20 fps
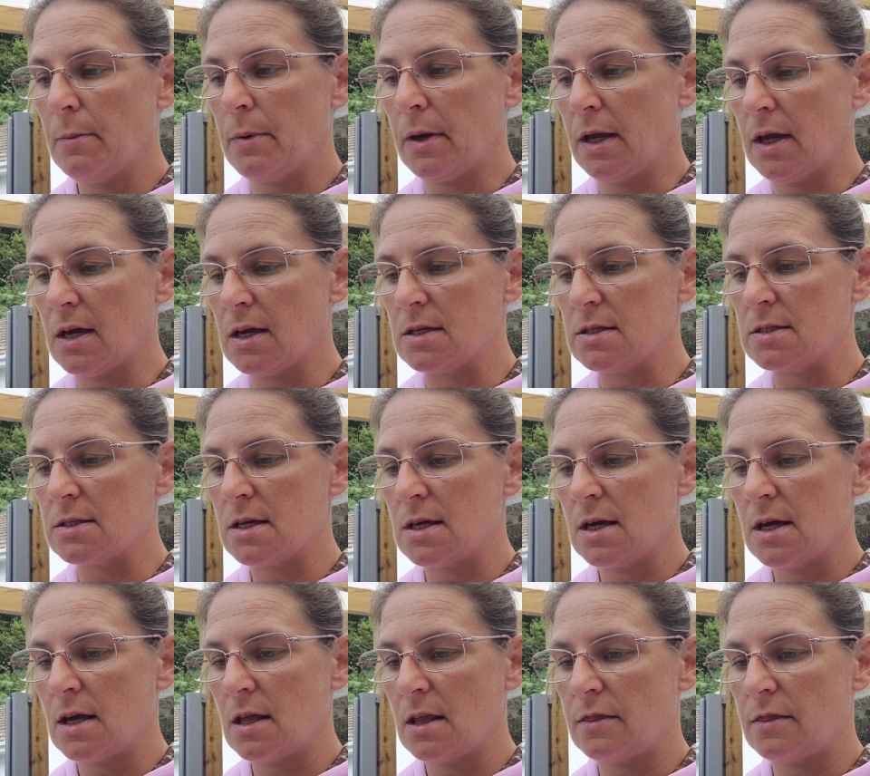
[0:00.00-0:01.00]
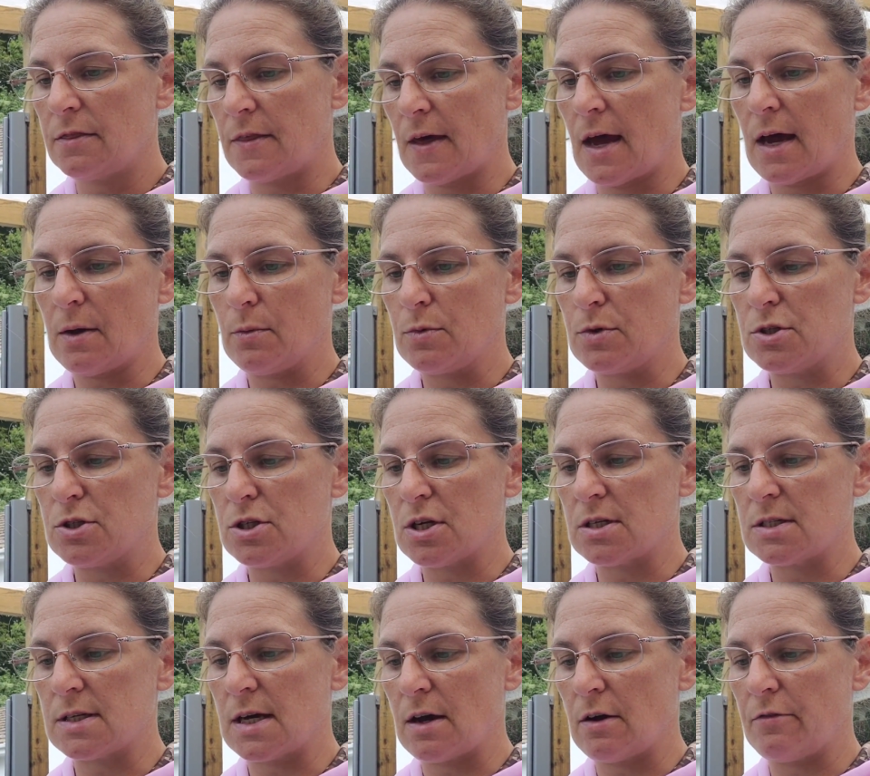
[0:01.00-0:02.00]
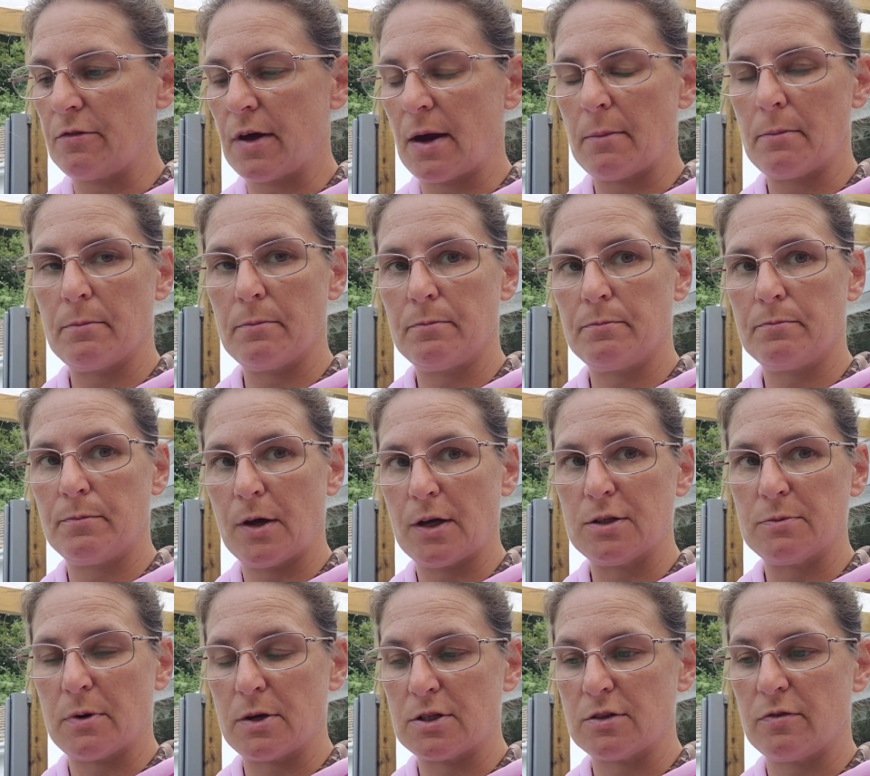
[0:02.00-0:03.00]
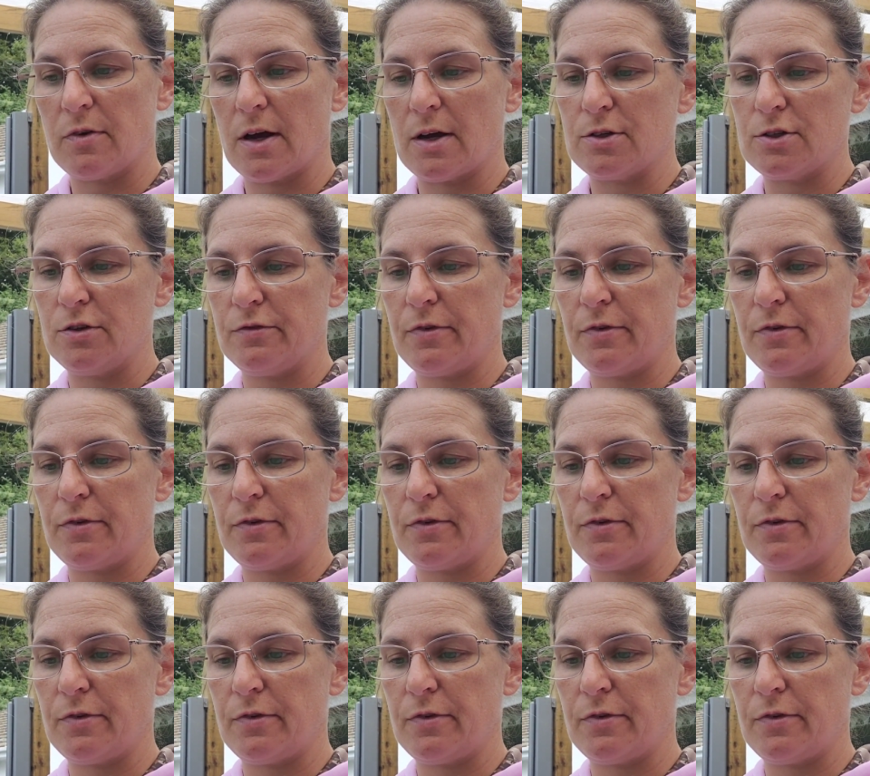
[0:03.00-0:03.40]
because that was just out of those bunch of flowers.